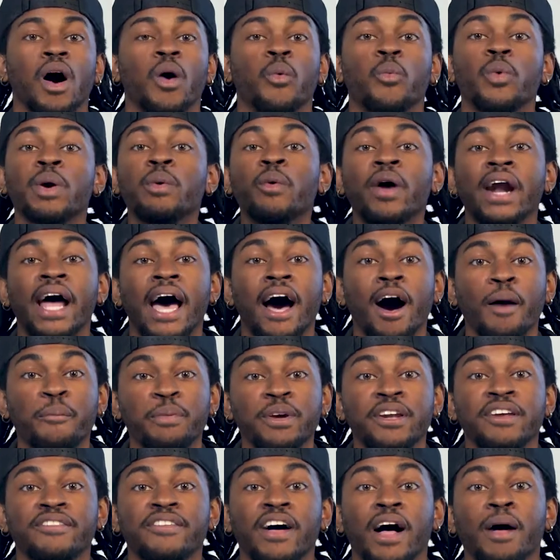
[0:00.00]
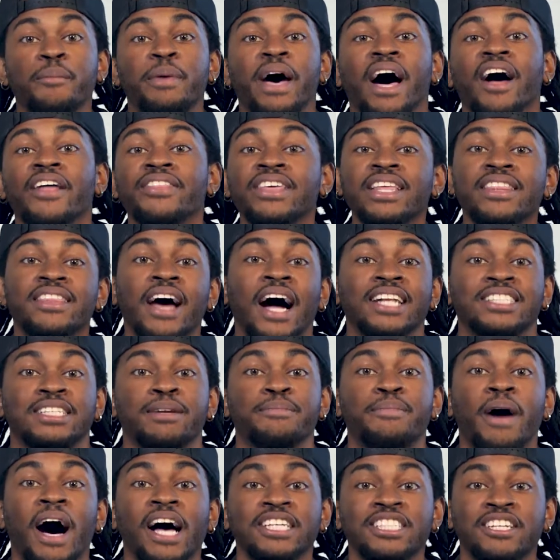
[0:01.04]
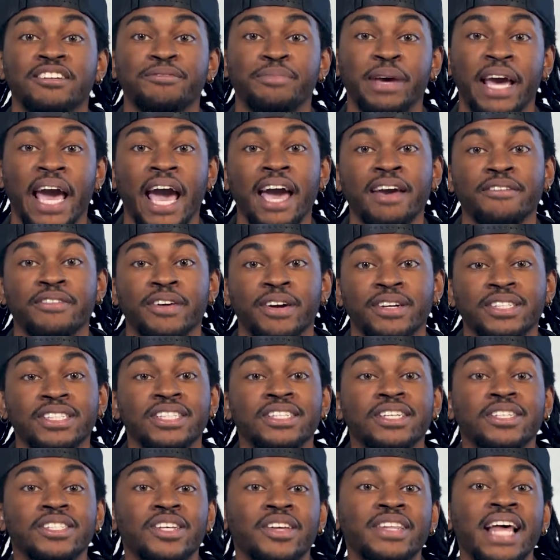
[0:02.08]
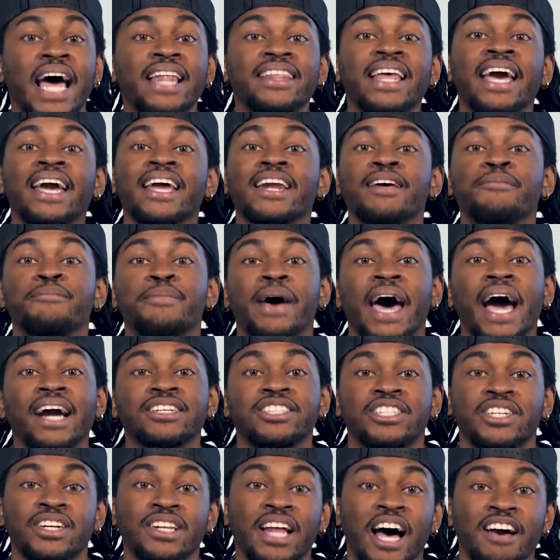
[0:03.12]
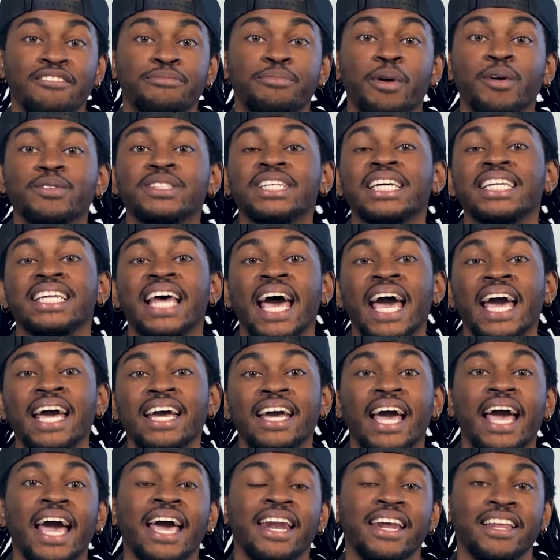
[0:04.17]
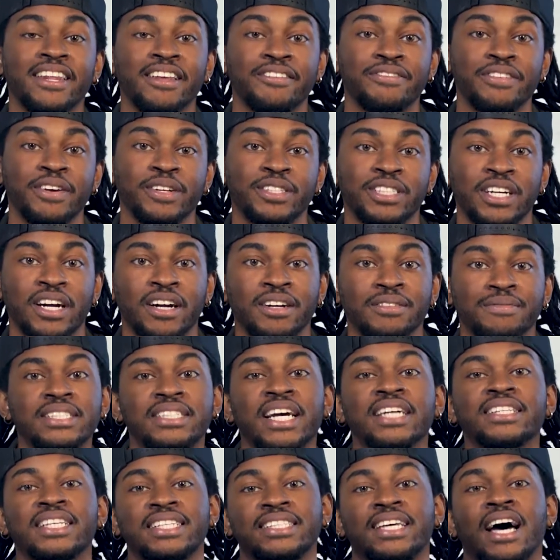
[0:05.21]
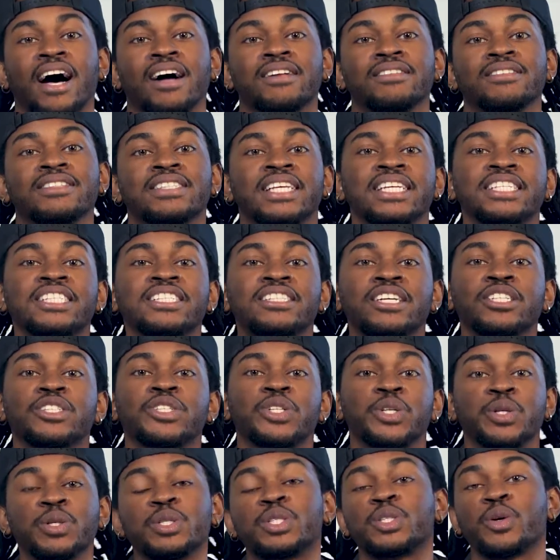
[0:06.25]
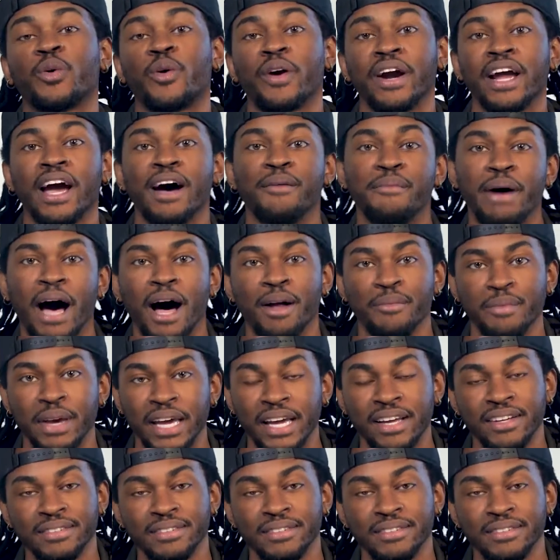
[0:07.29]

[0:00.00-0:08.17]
We want to help you develop healthy thoughts and positive behaviors so that they can impact your life both today and in the future. Check this out. This is a true story about me.